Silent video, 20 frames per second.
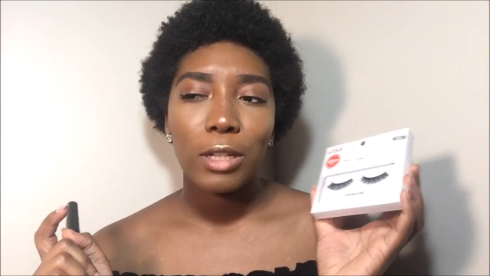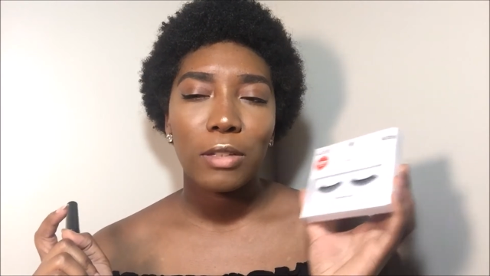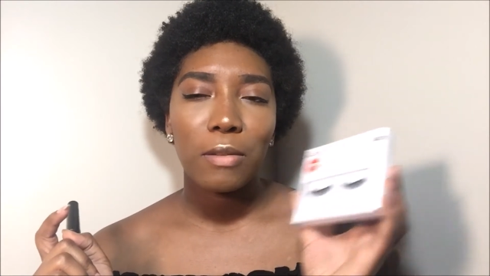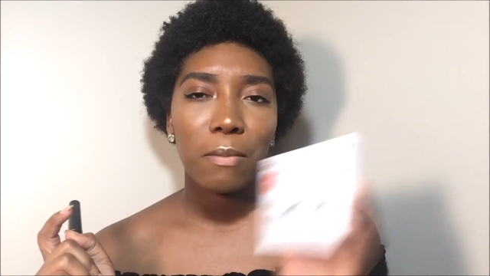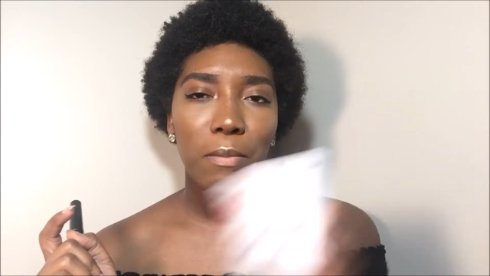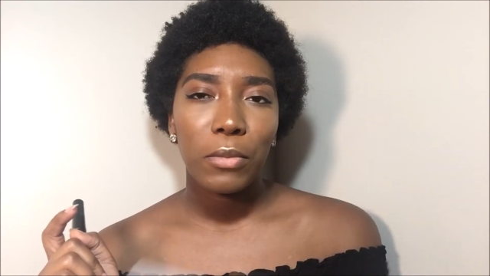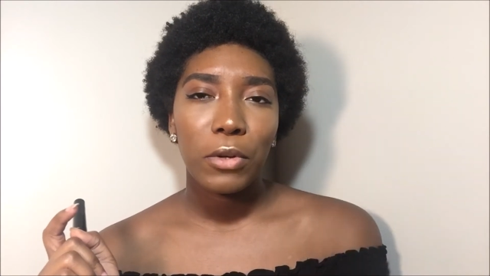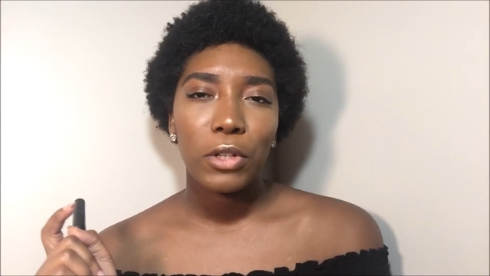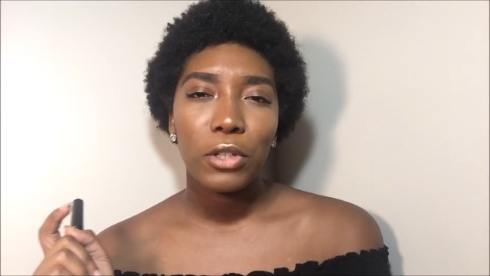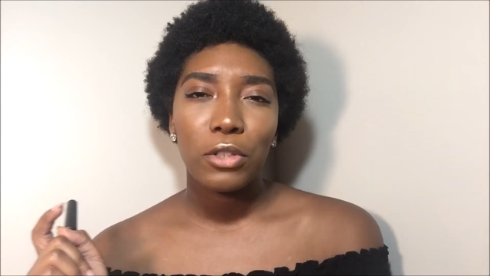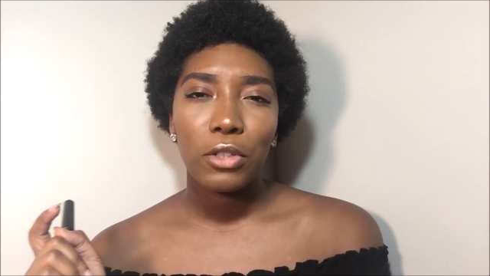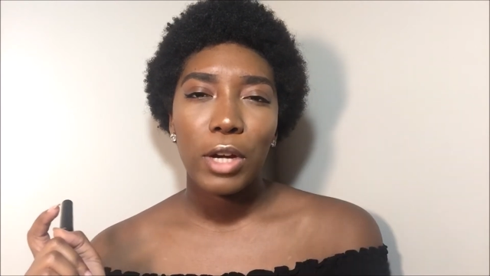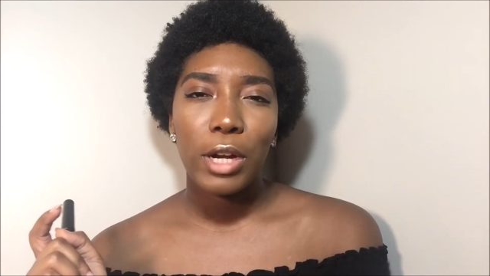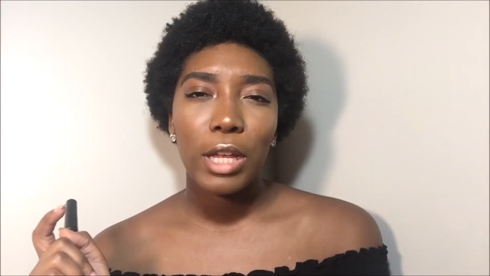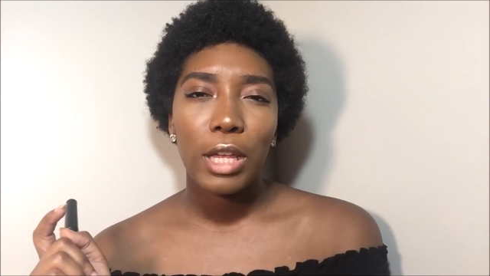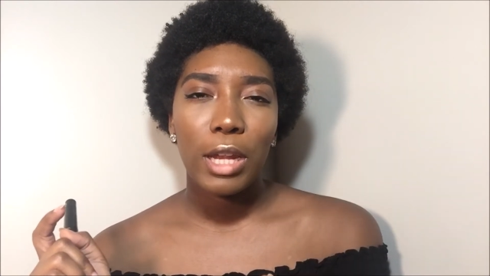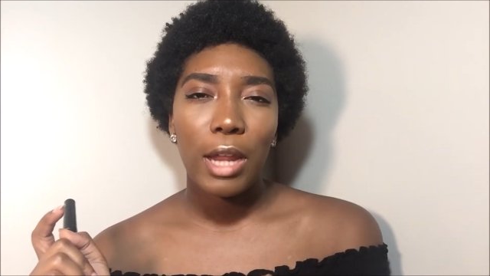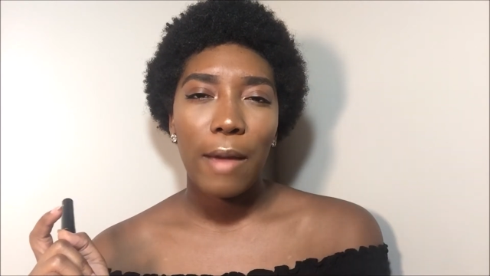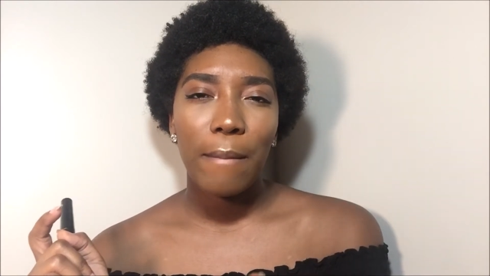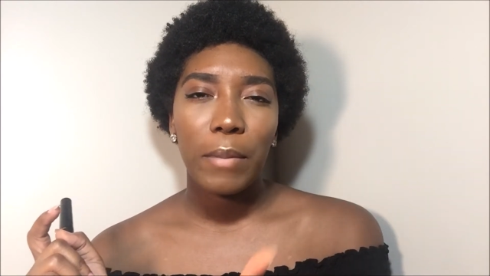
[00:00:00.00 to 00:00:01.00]
because I'm pretty sure
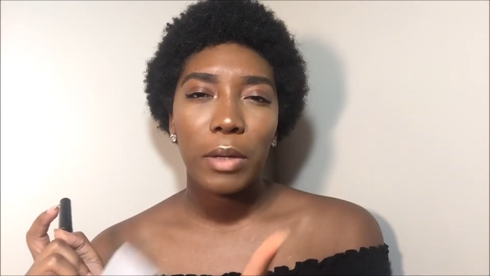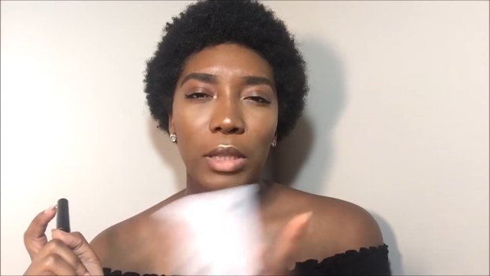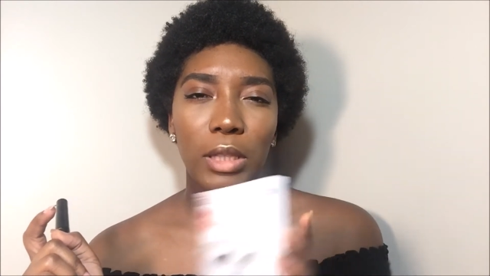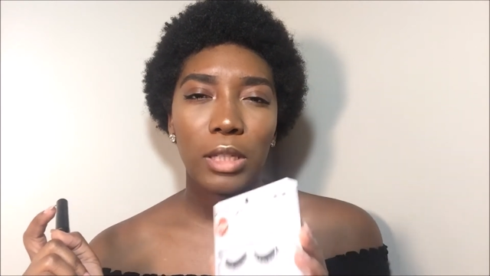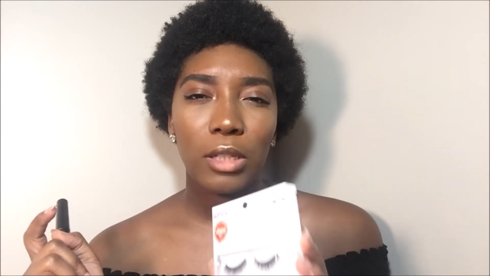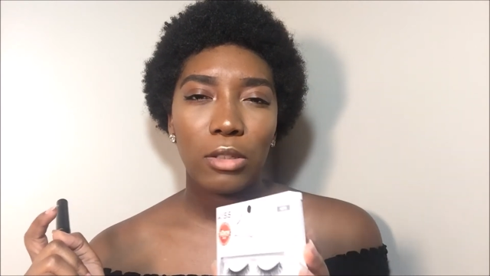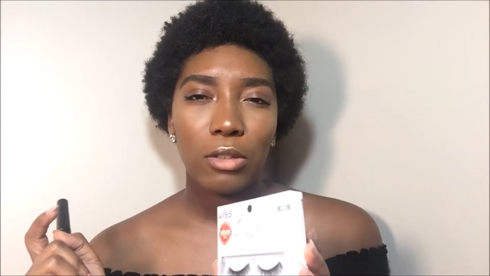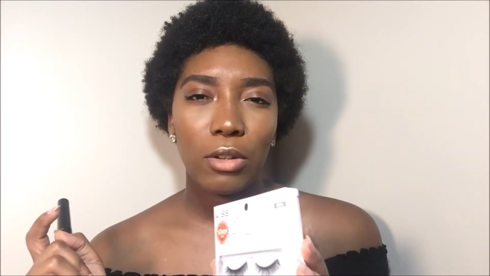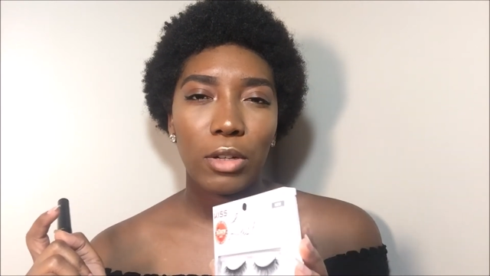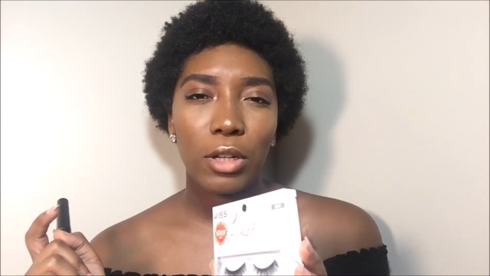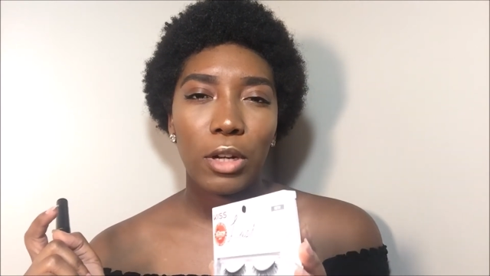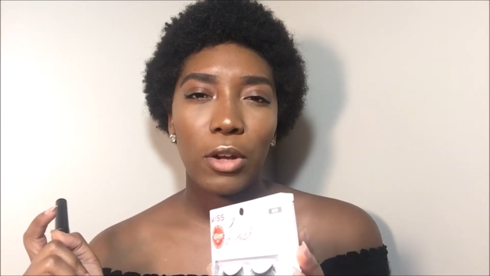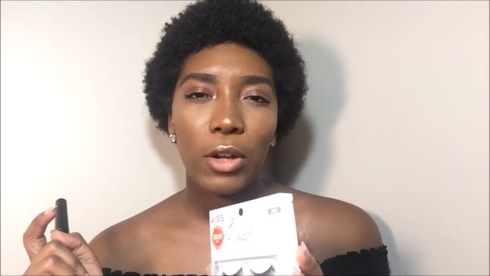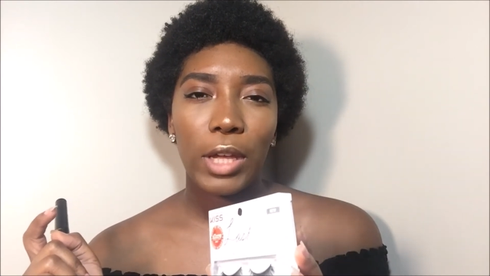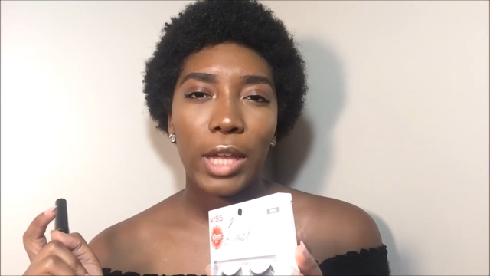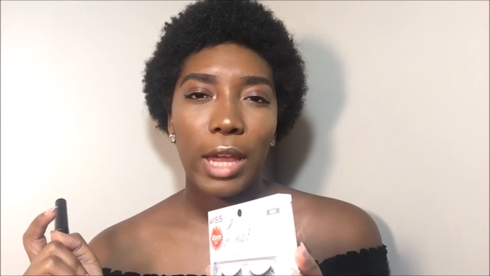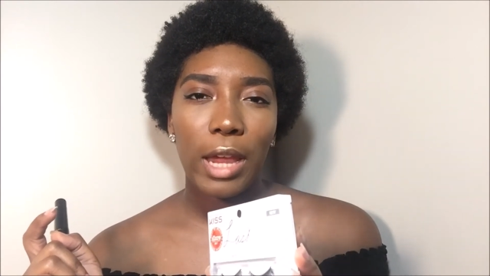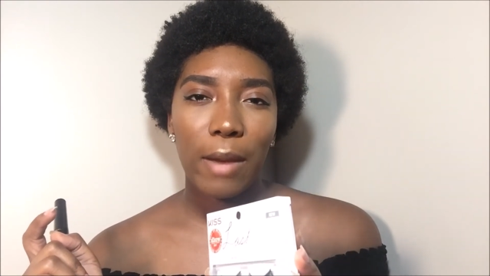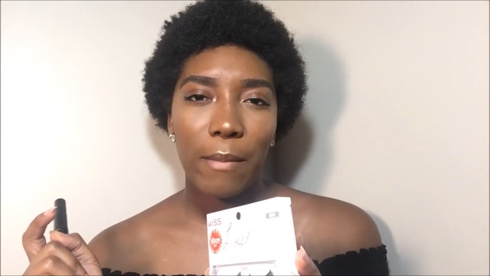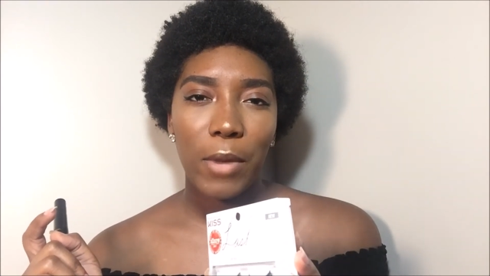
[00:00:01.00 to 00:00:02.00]
I cannot put these on
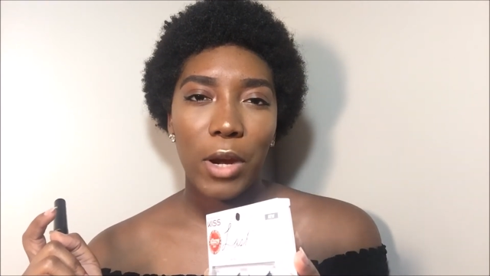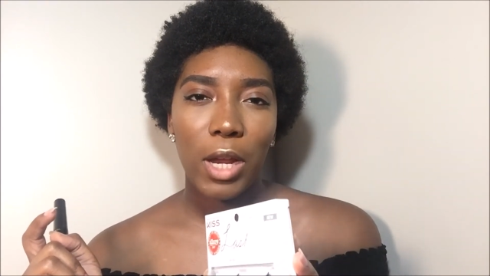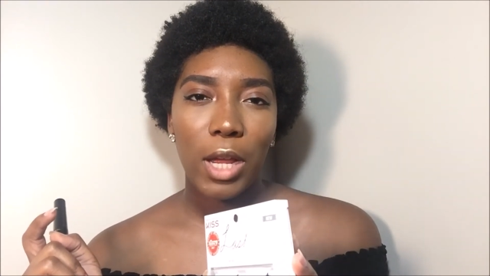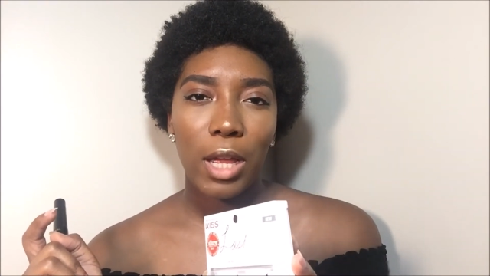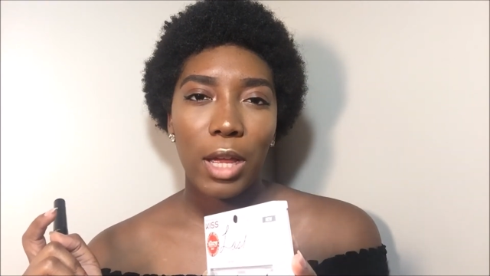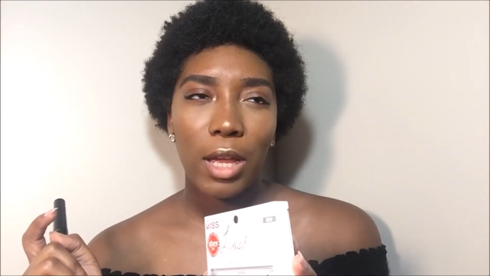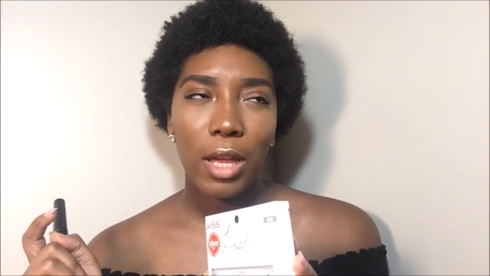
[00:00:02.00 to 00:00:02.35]
camera.